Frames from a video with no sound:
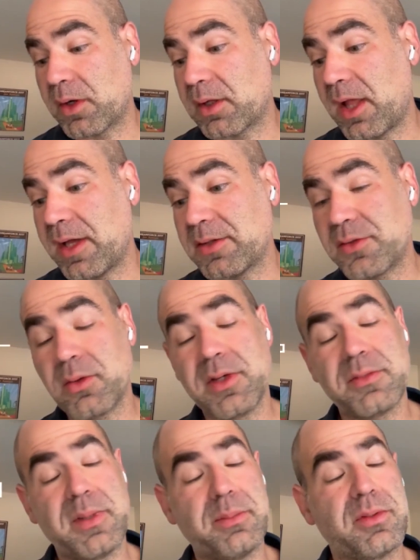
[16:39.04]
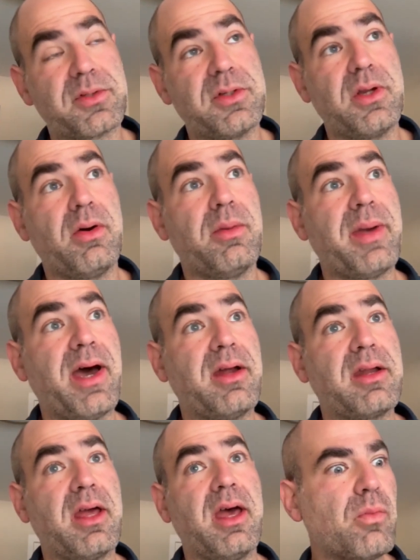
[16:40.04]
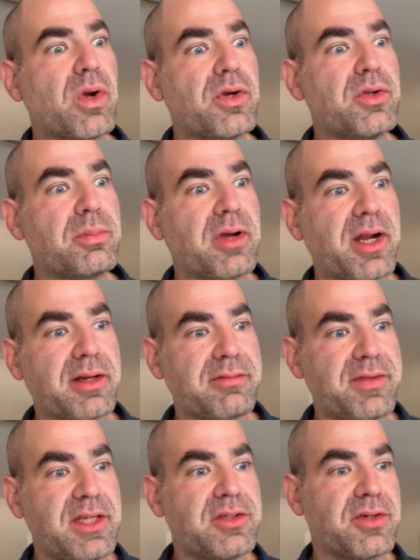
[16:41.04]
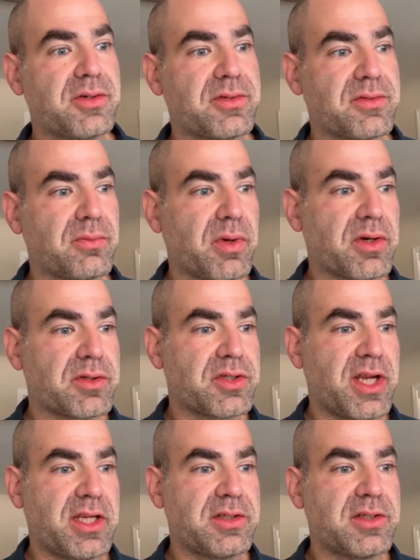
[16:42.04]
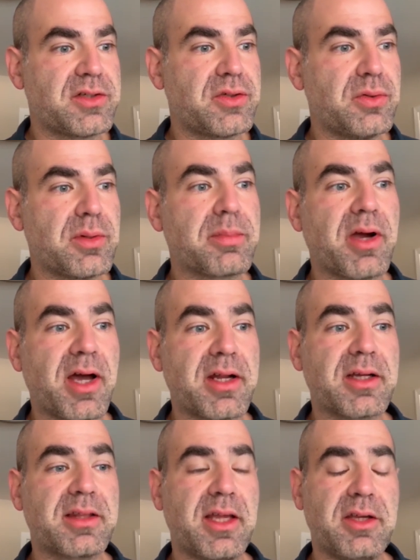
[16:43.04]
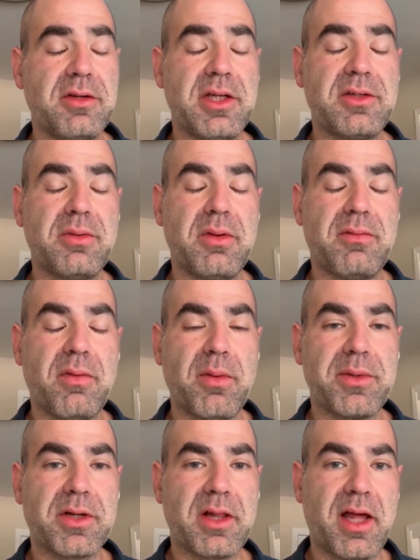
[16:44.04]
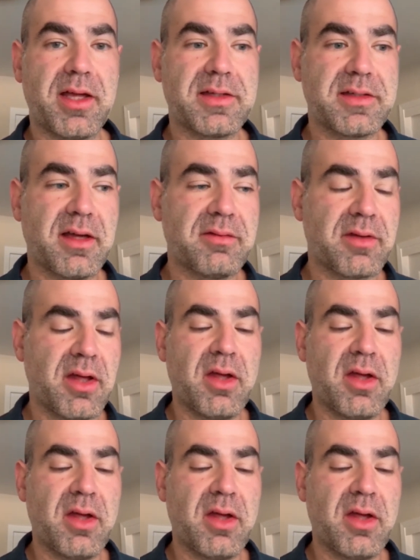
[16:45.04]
what are client stories people should know about, what are new product features, what are changes to the product that you need to inform your clients of.